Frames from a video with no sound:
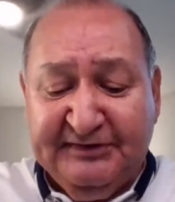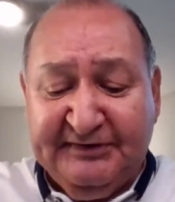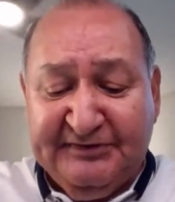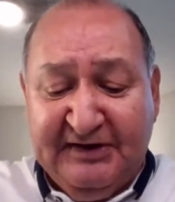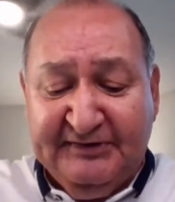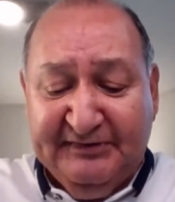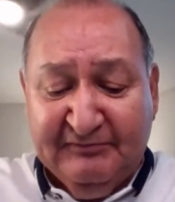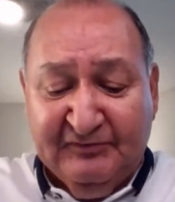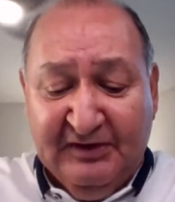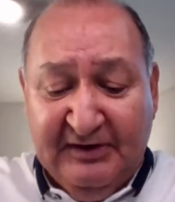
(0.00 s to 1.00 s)

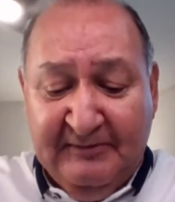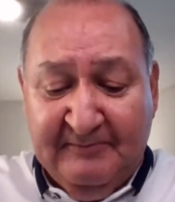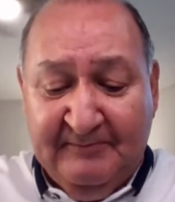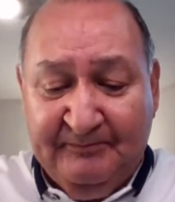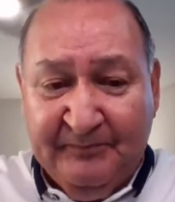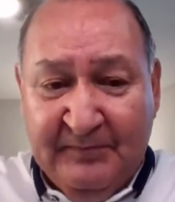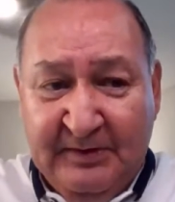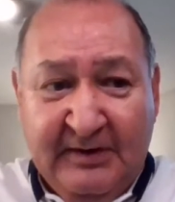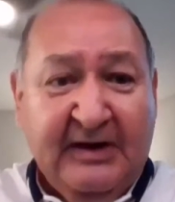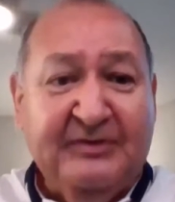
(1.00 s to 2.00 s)
extensively.
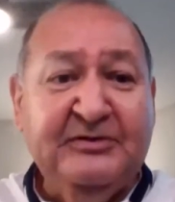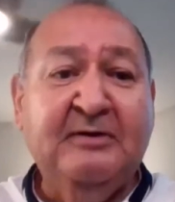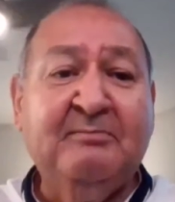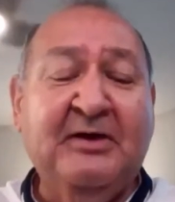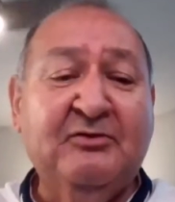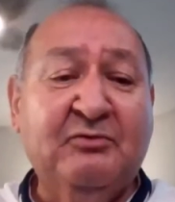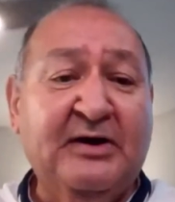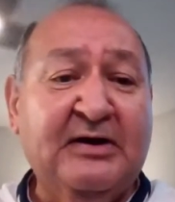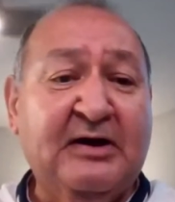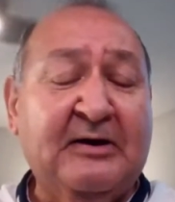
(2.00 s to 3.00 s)
And by the
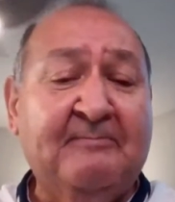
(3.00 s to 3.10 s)
way,